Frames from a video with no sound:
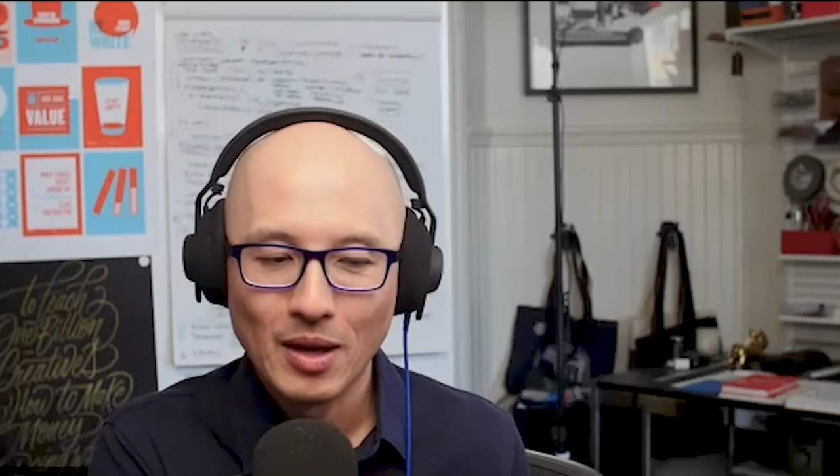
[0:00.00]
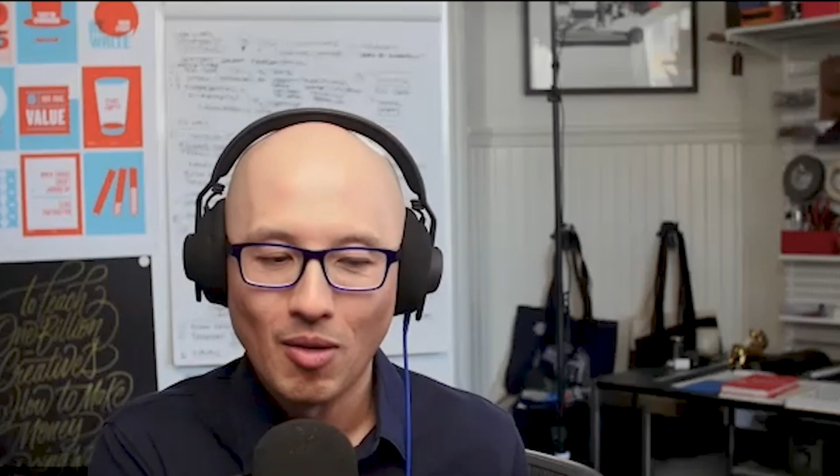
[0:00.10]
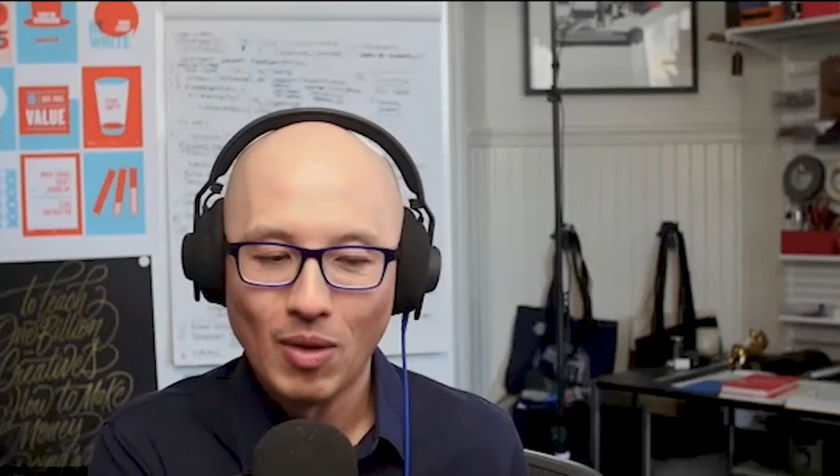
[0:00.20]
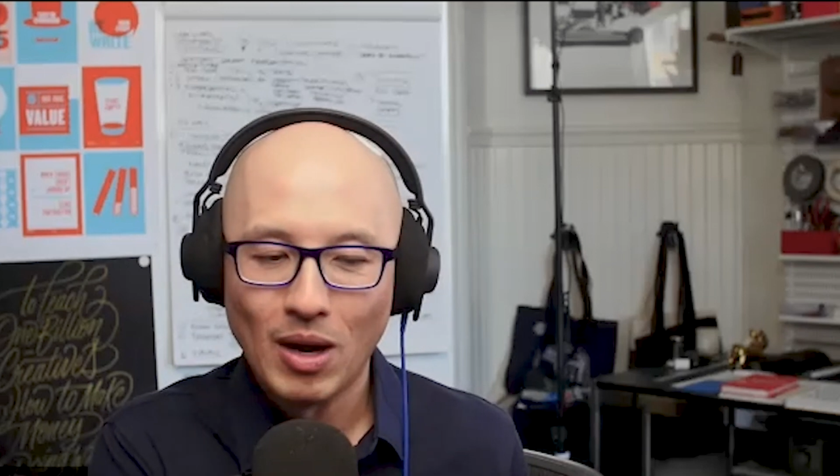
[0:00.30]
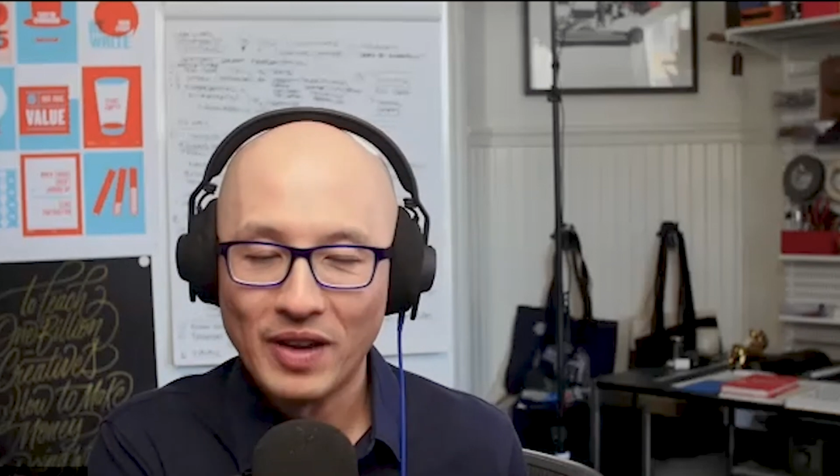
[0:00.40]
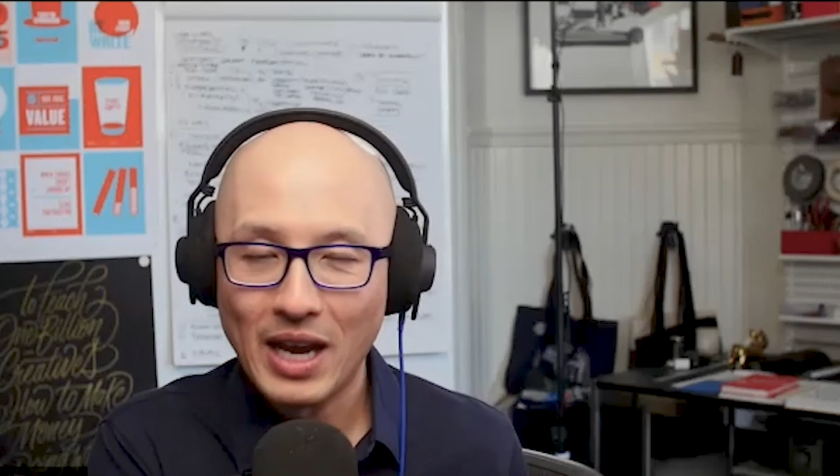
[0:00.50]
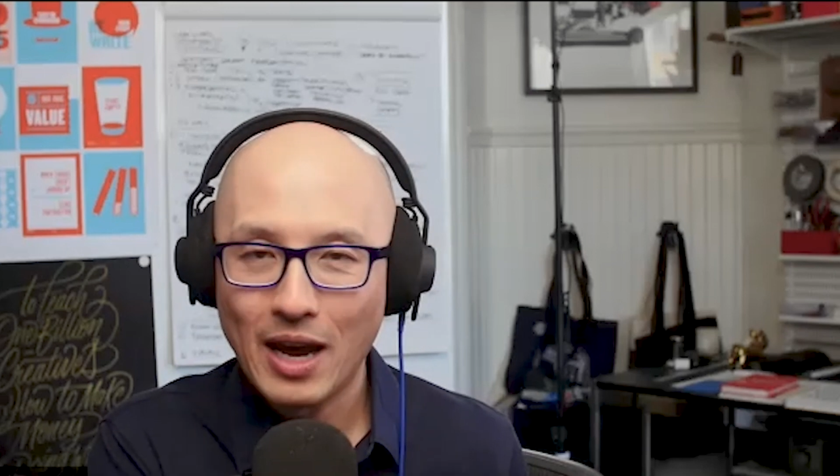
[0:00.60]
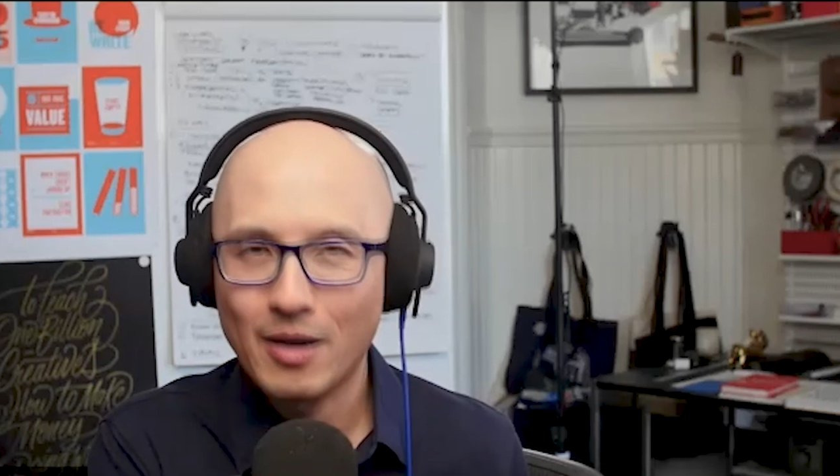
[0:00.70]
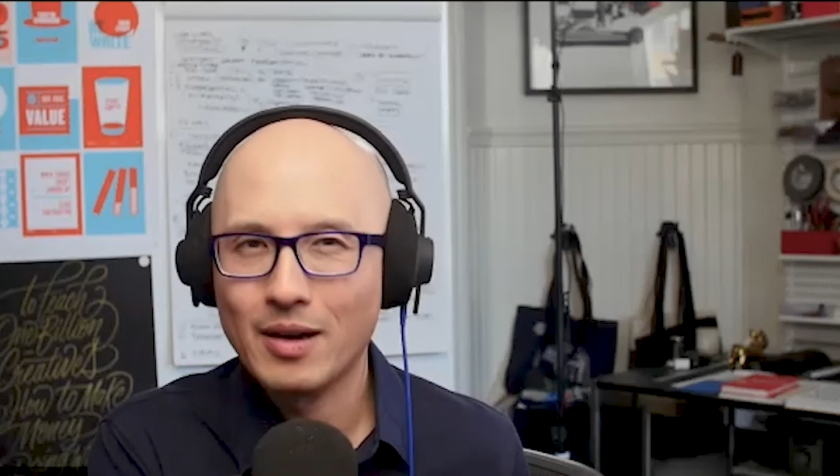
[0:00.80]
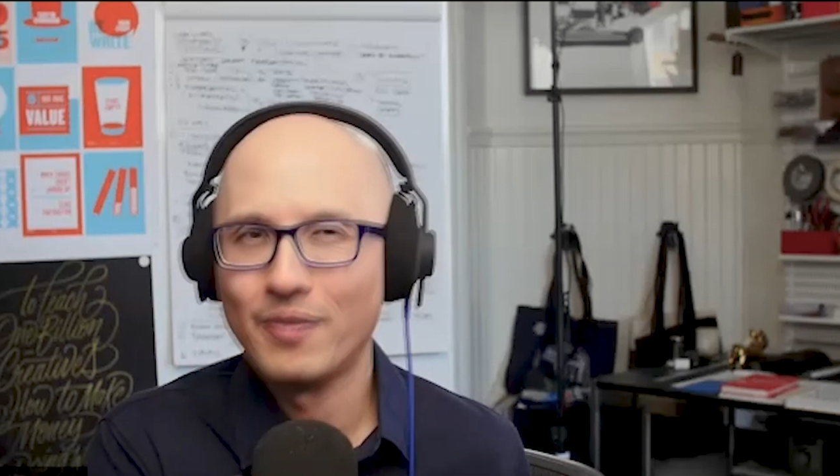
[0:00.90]
will have
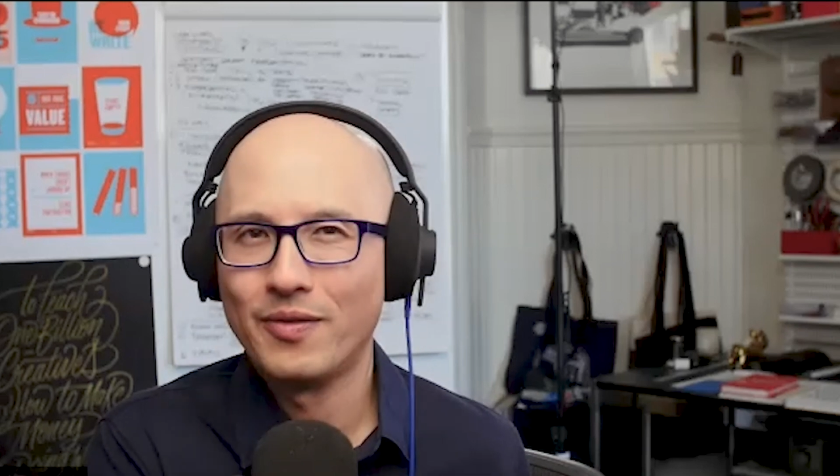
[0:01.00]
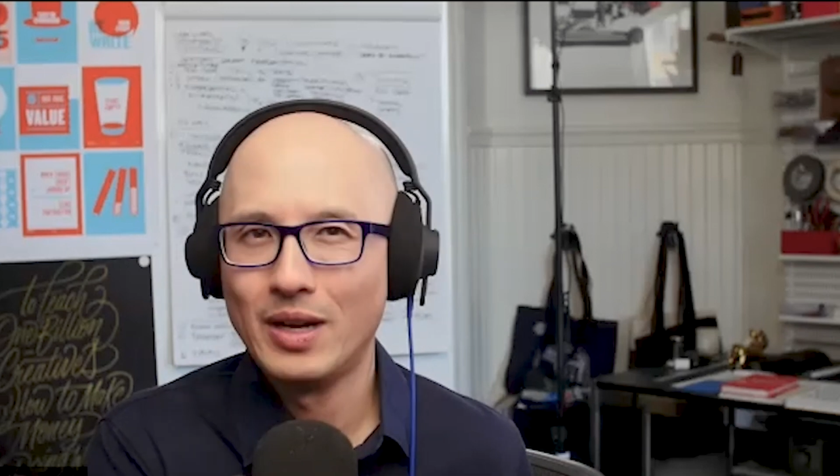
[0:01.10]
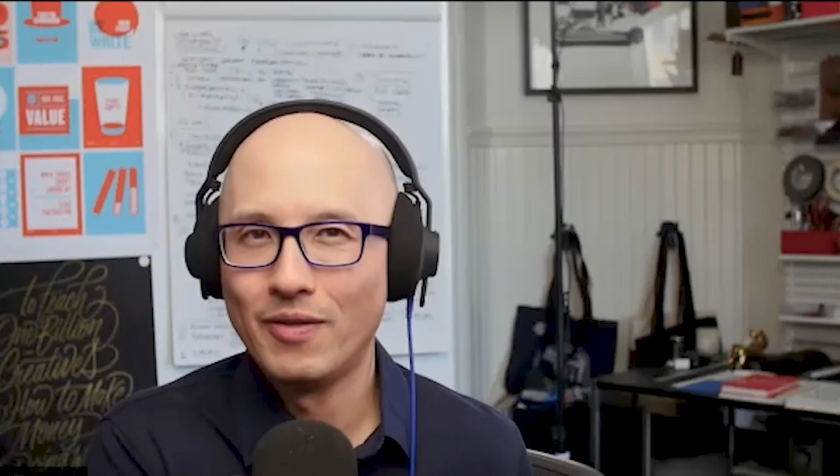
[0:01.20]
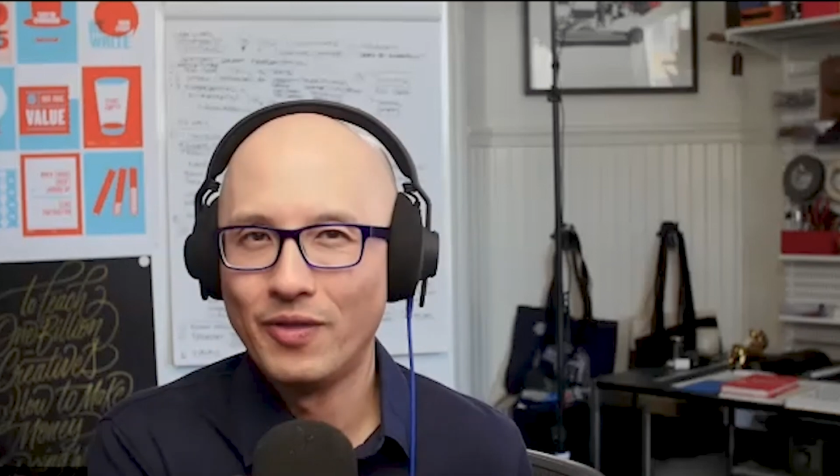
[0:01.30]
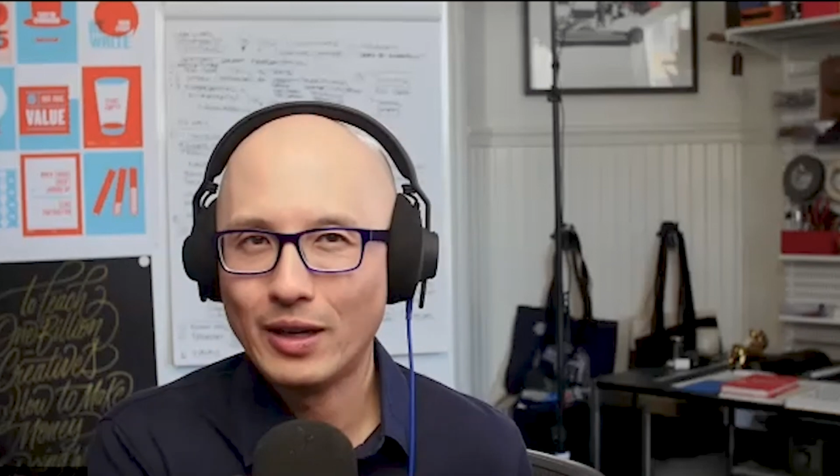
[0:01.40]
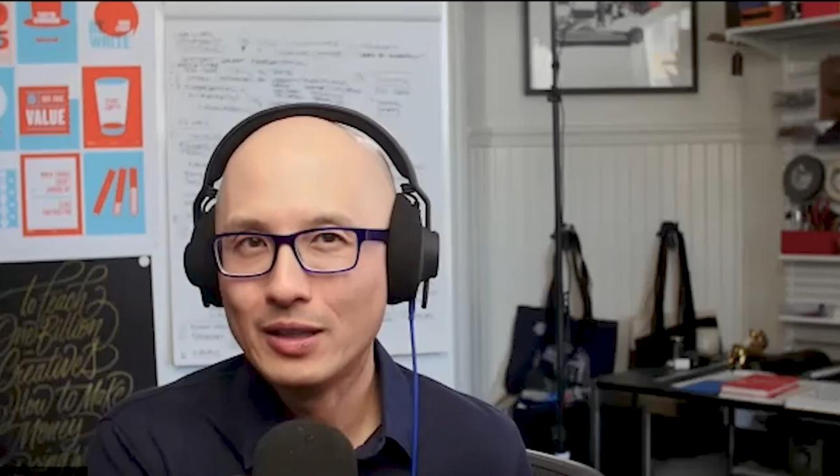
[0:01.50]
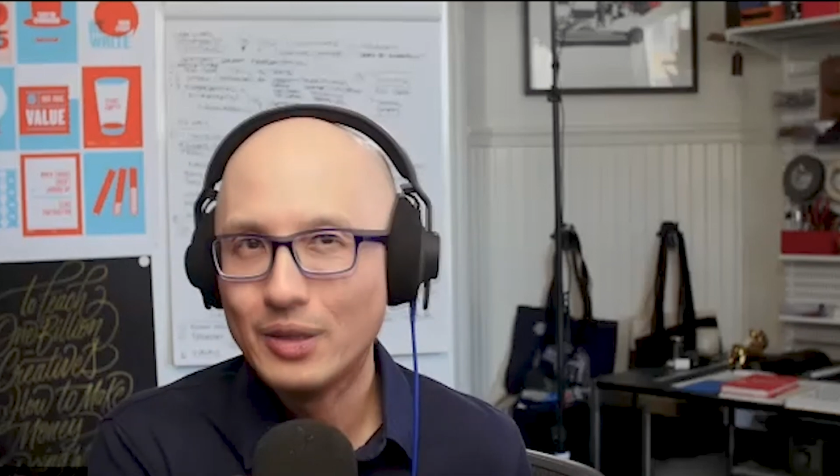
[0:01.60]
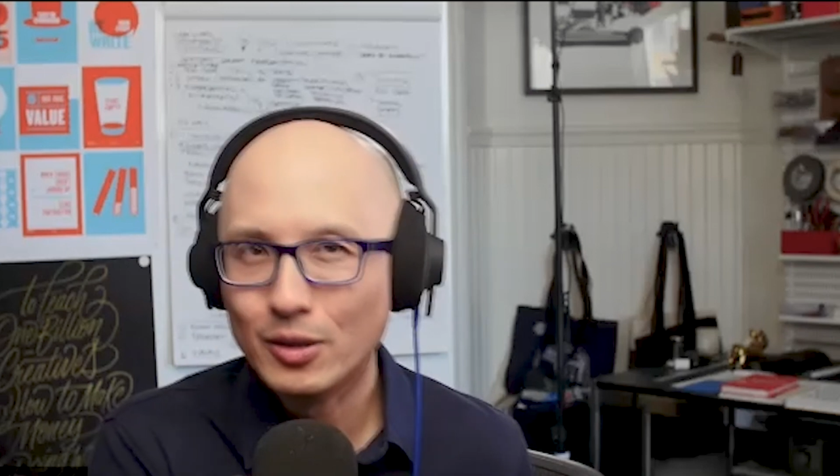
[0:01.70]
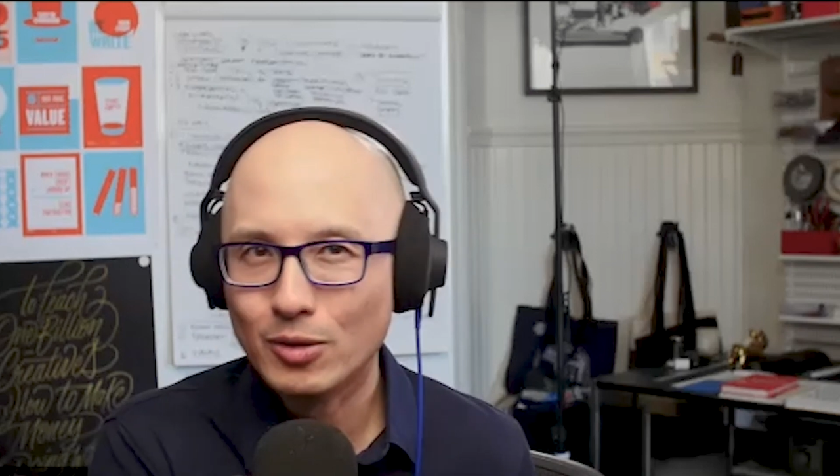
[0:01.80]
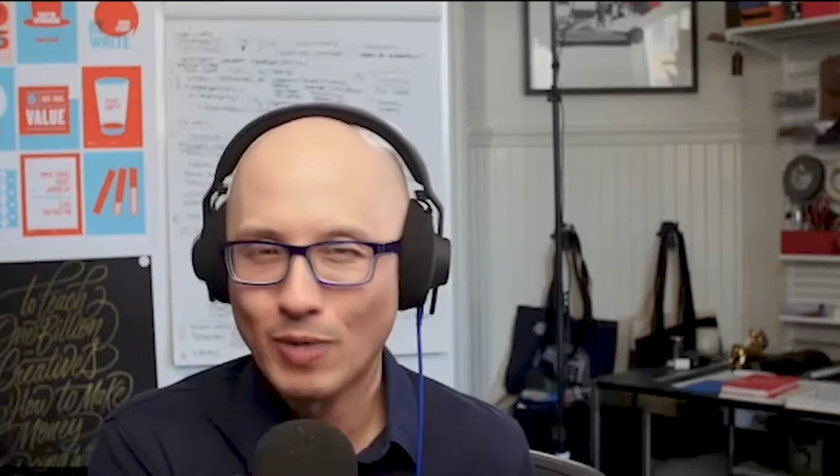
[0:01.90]
inherited a very
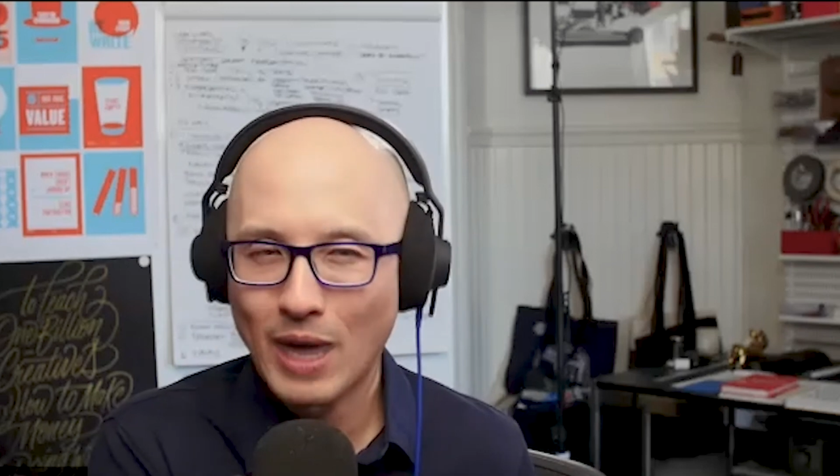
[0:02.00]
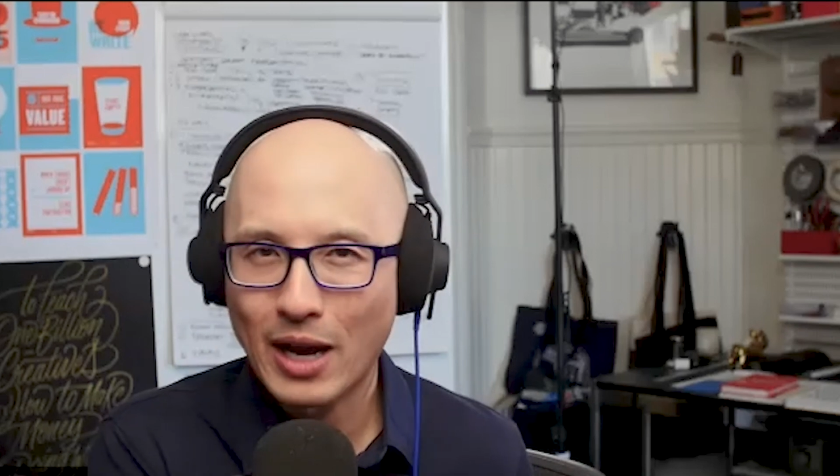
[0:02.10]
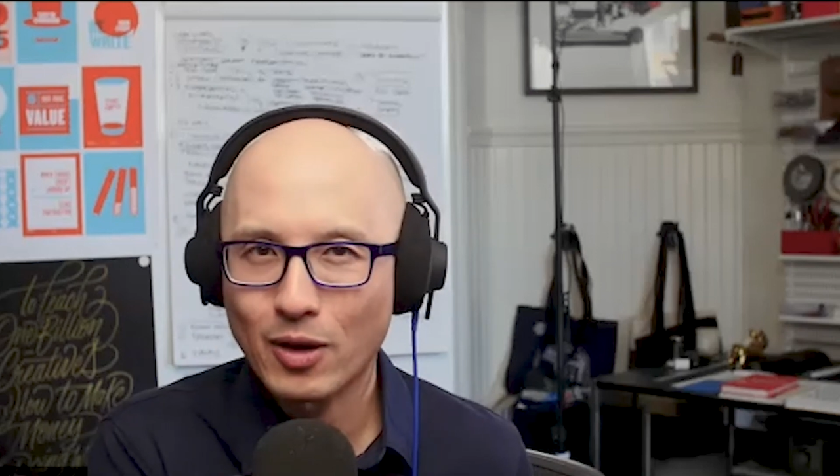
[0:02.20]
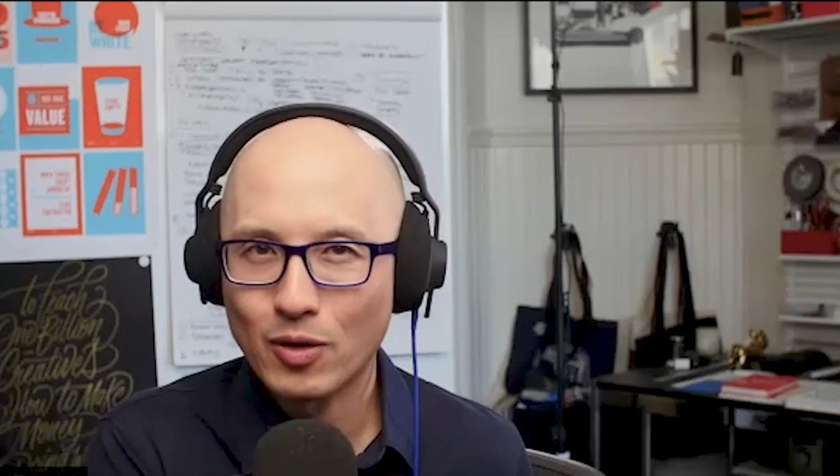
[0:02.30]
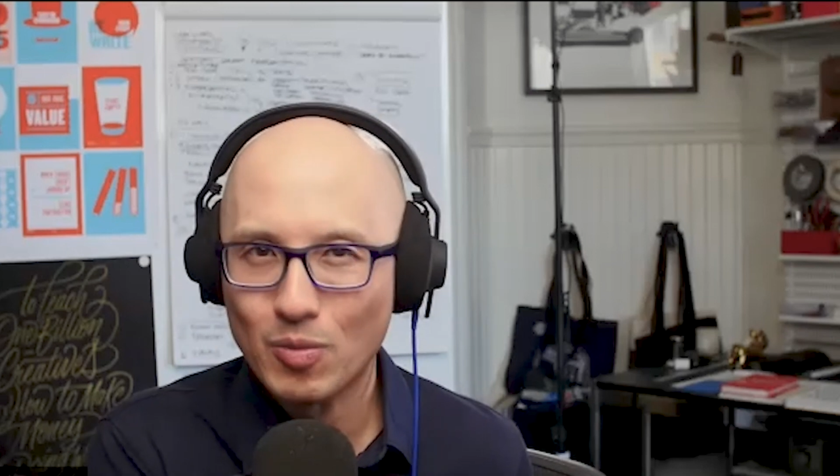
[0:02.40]
new and radical,